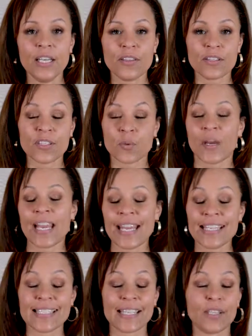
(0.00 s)
The sway
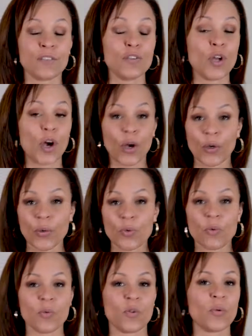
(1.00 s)
has said, no,
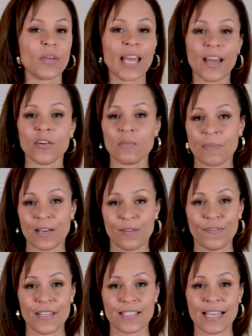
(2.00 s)
you cannot
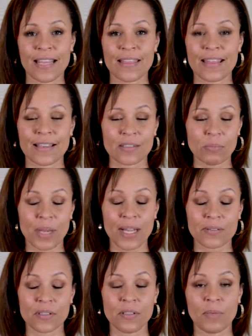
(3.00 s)
manifest
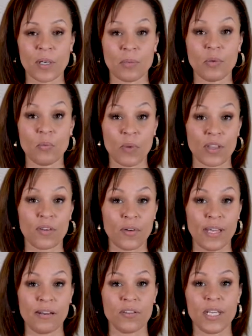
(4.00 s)
£10,000 at the moment with your
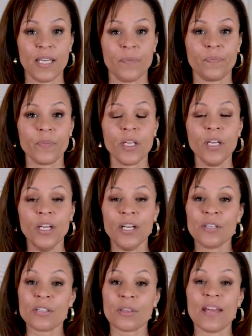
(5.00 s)
energy.
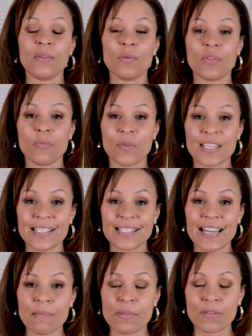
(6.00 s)
So then with
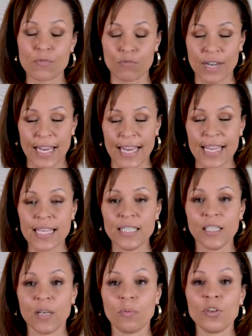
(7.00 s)
step 3,
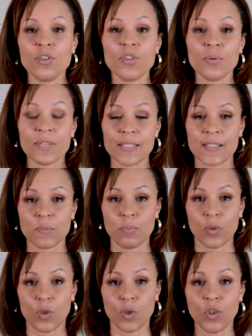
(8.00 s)
I want you to
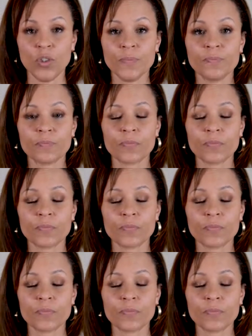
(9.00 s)
explore,